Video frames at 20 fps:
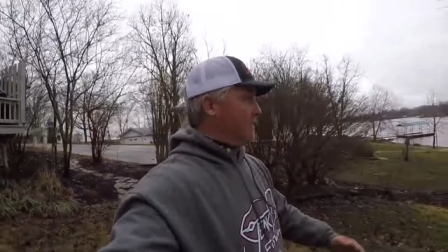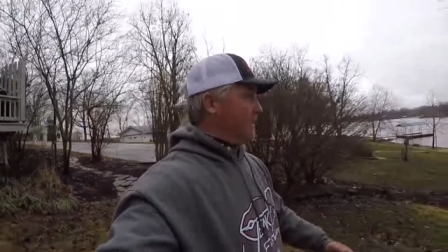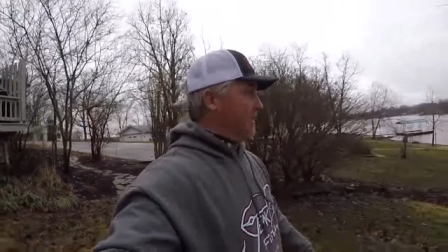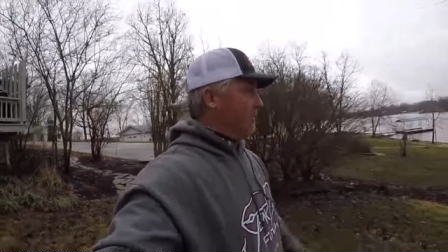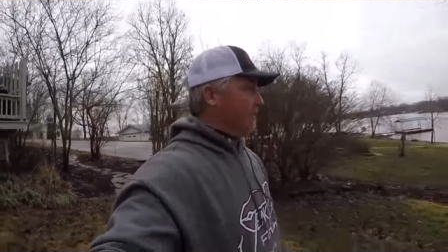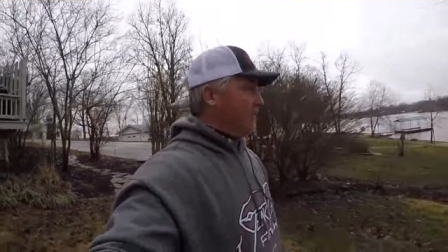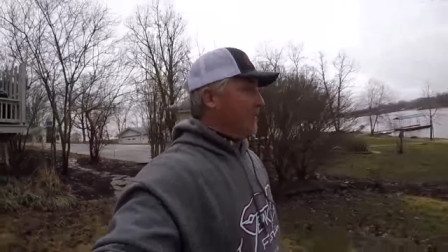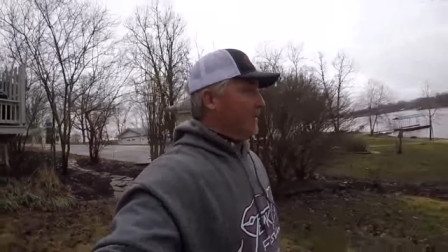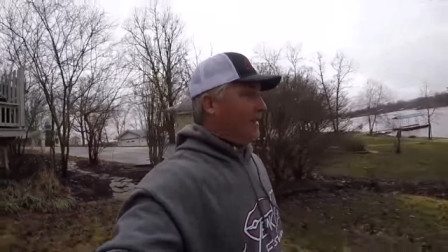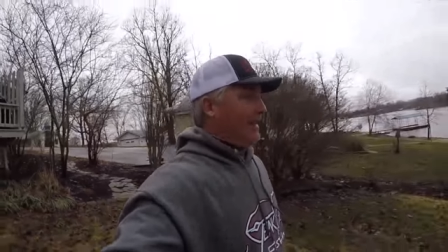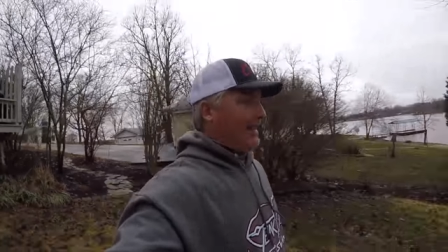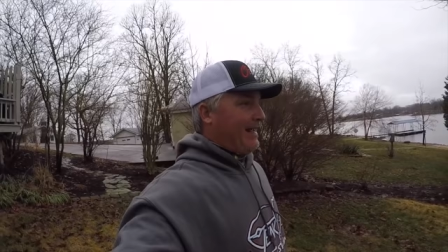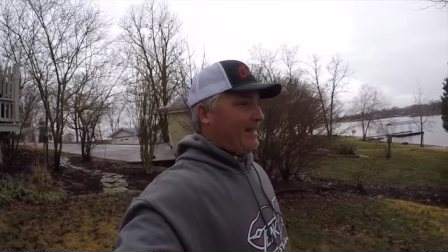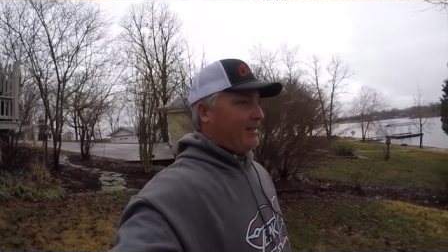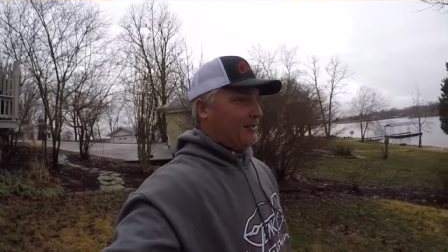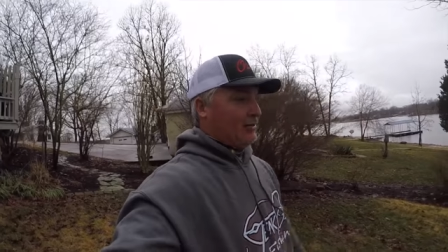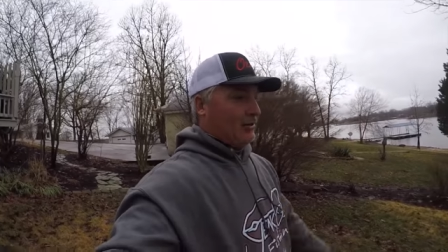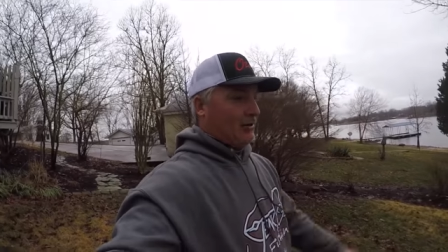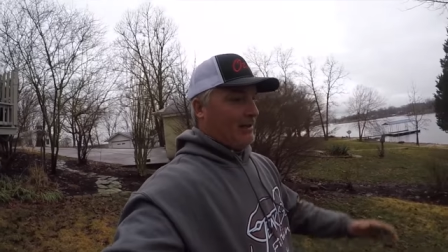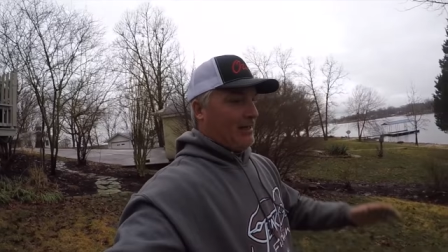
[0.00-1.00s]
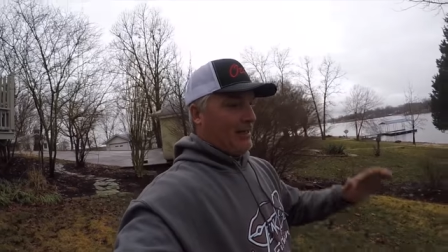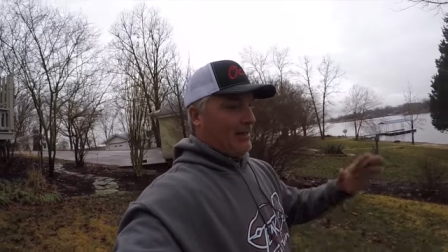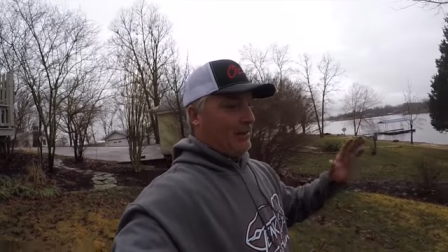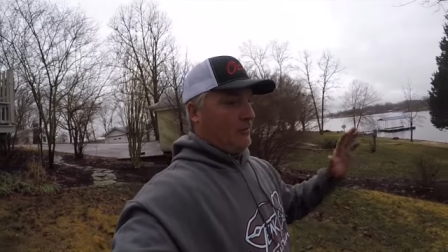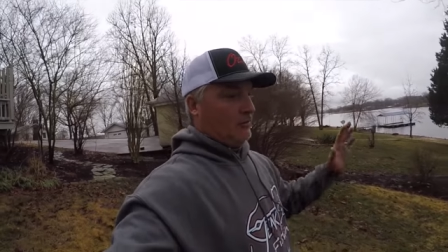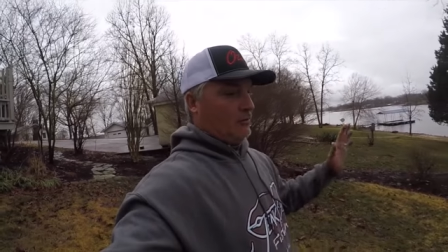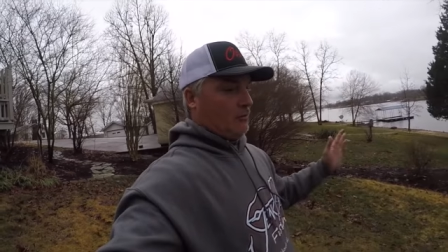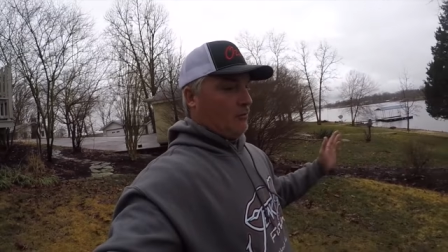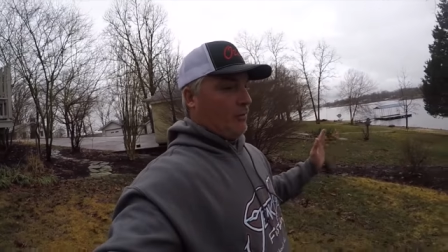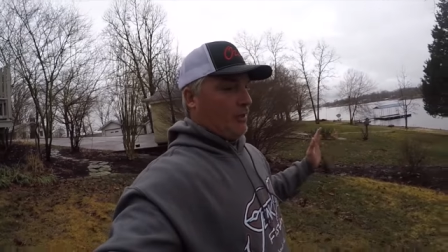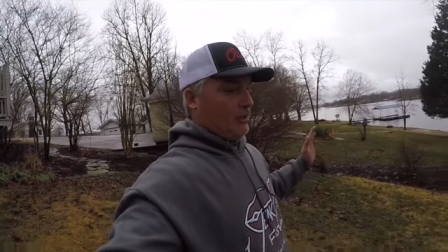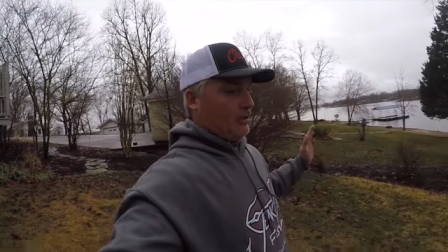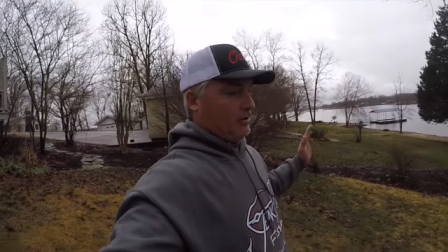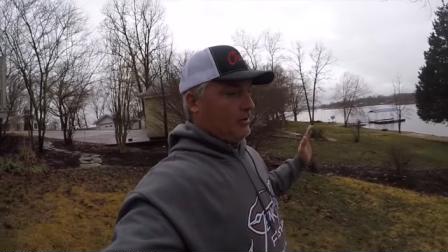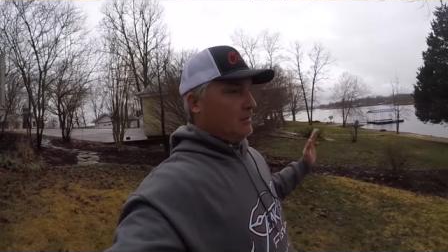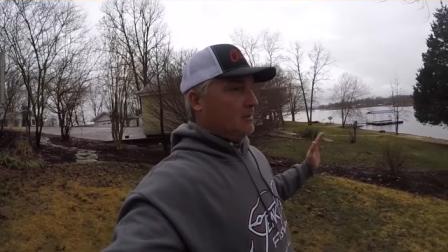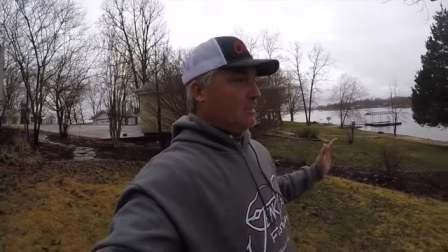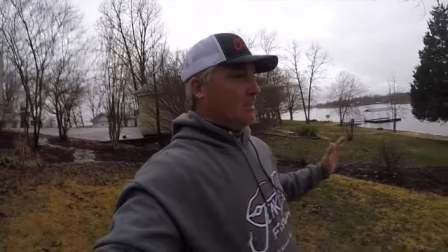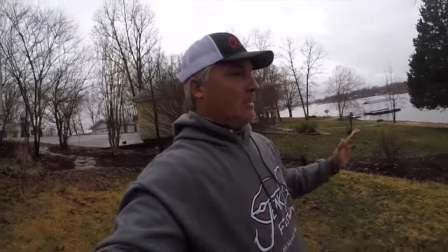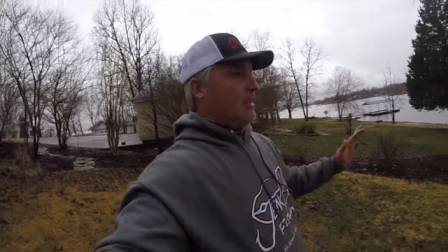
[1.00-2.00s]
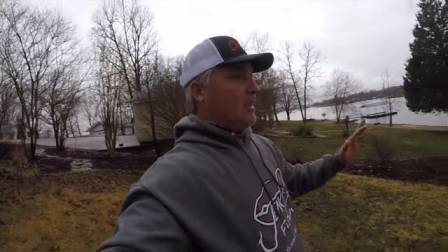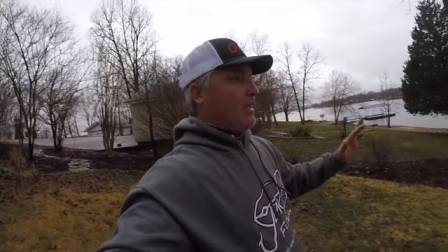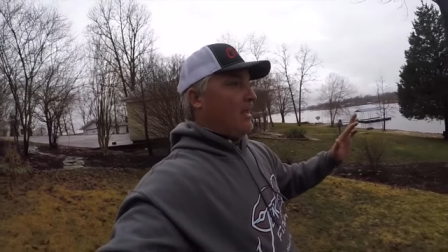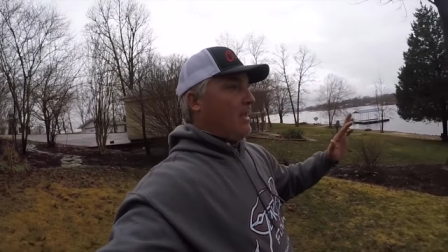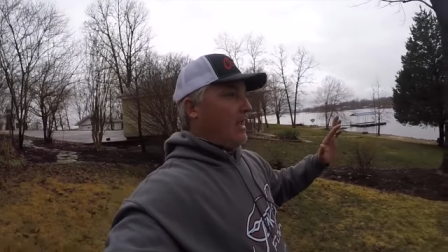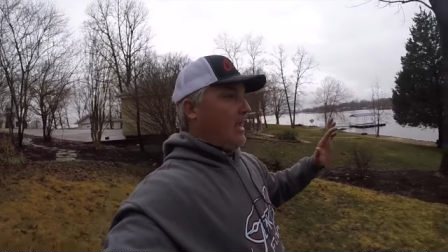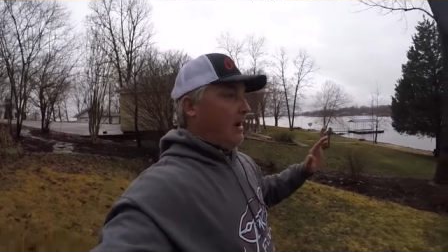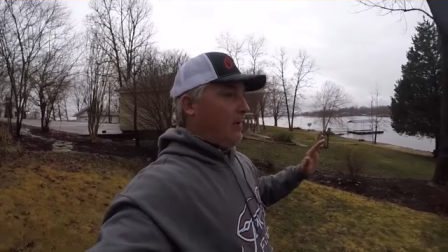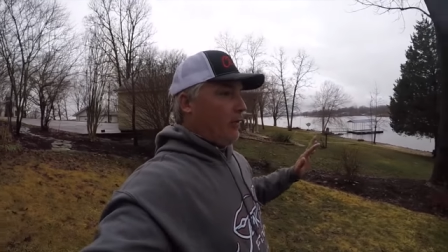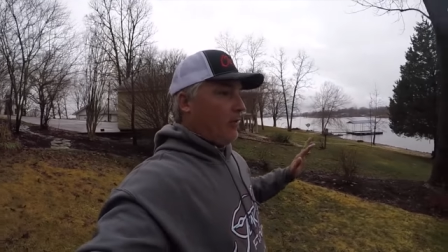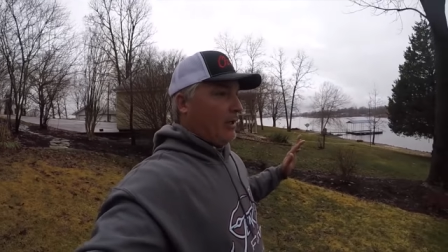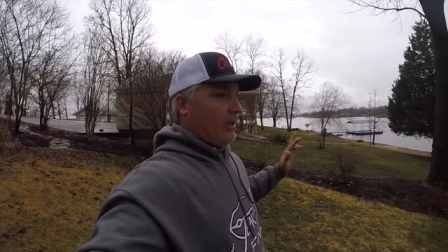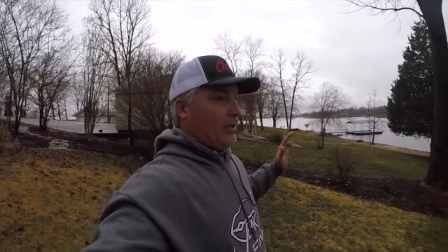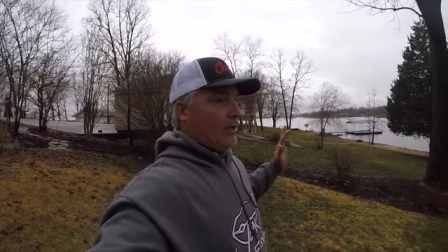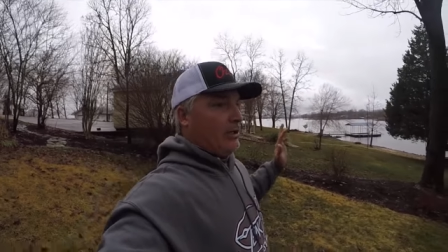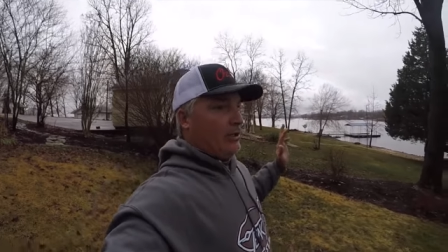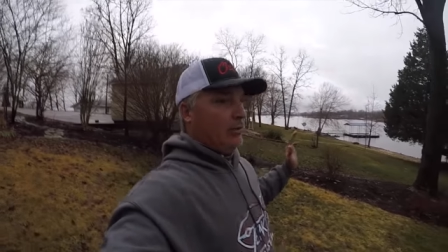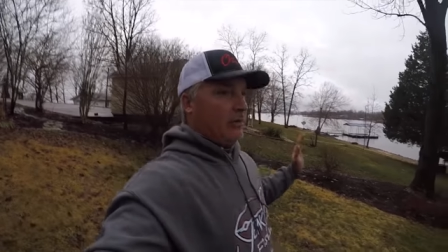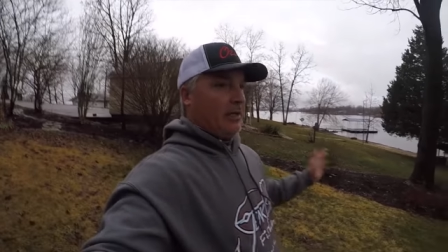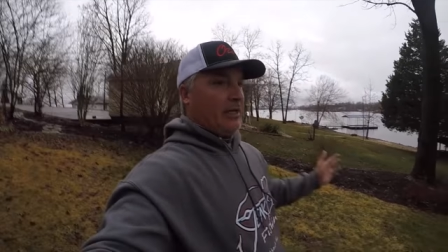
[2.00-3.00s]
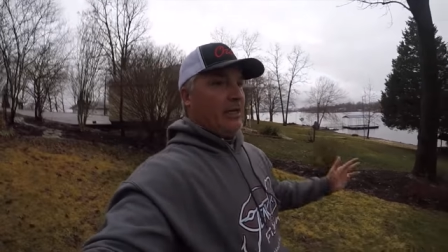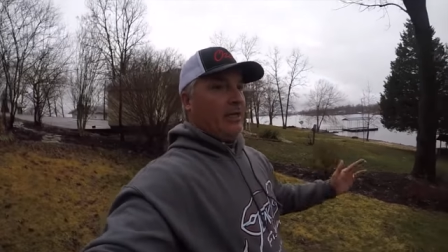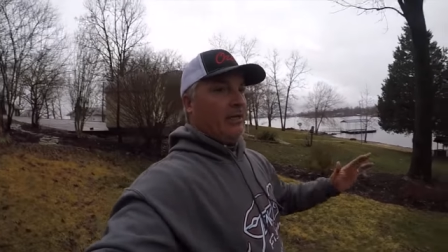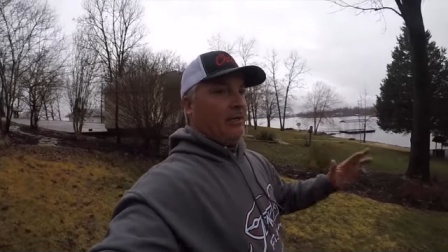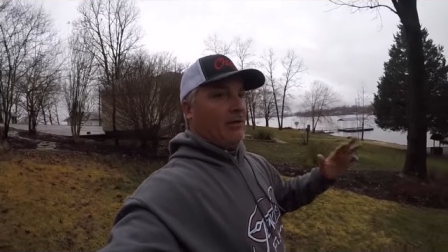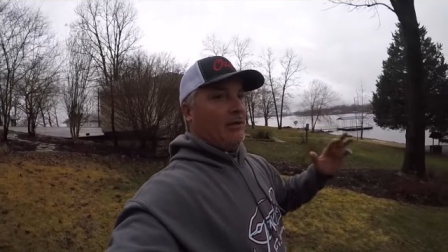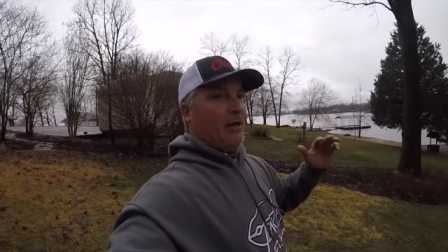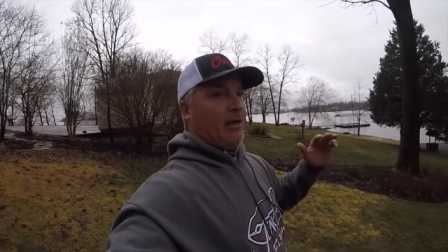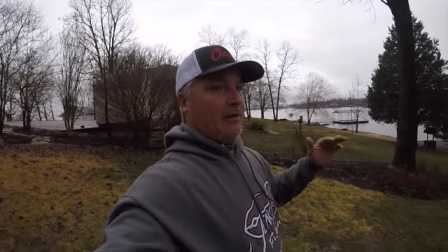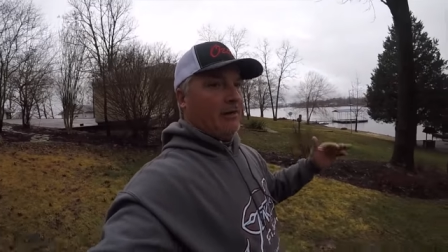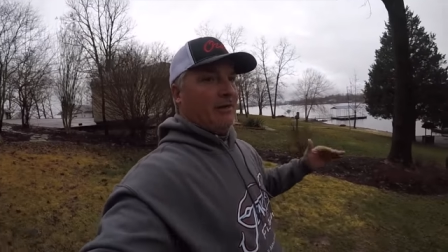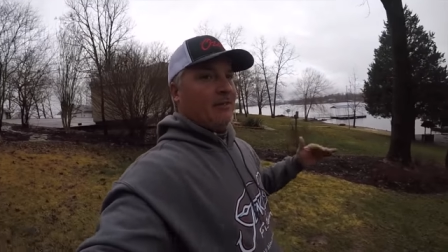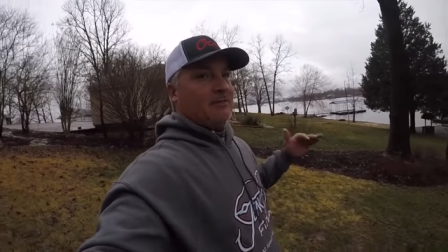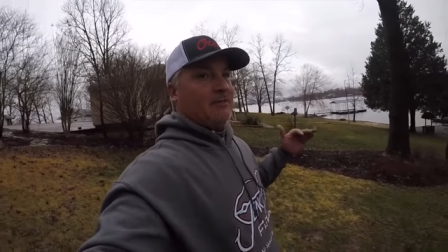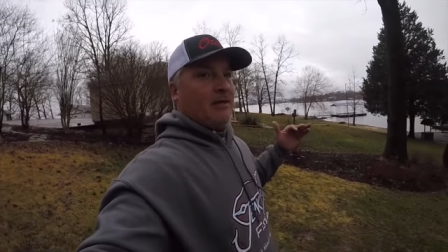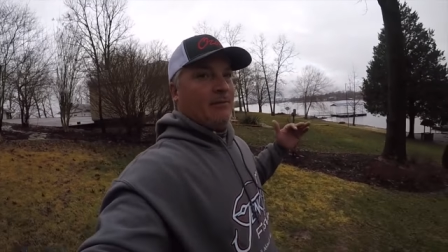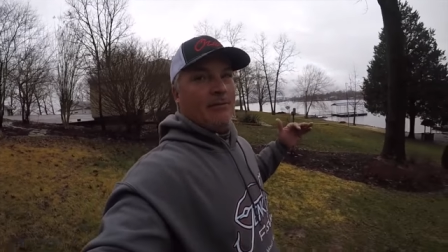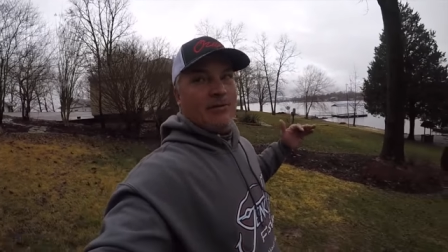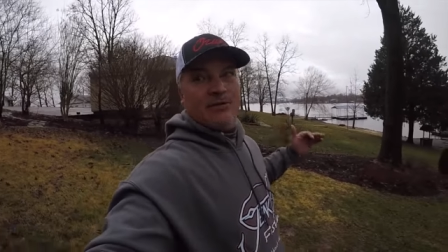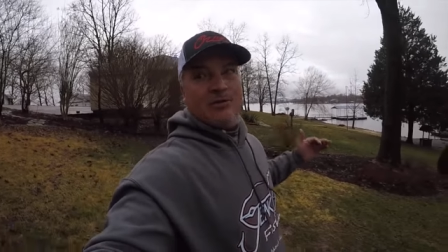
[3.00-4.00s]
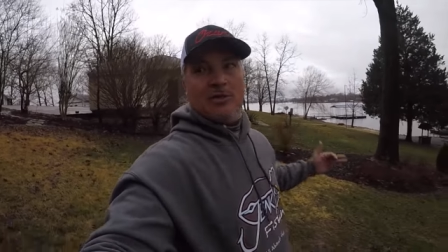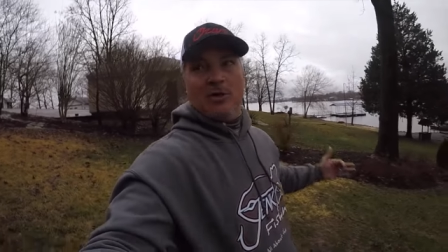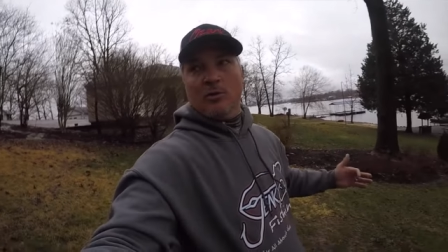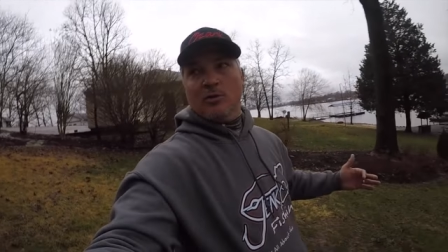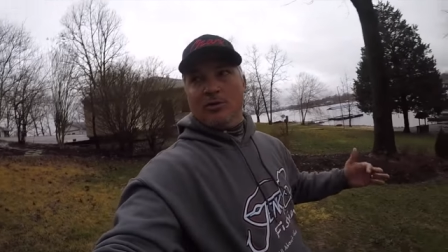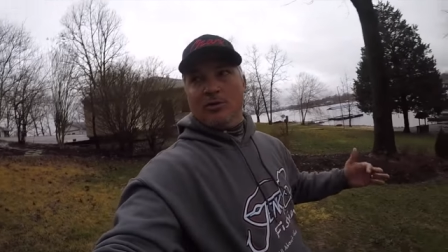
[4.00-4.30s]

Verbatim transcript: I'm going to be able to answer a lot of those questions, and we're going to do it here on this episode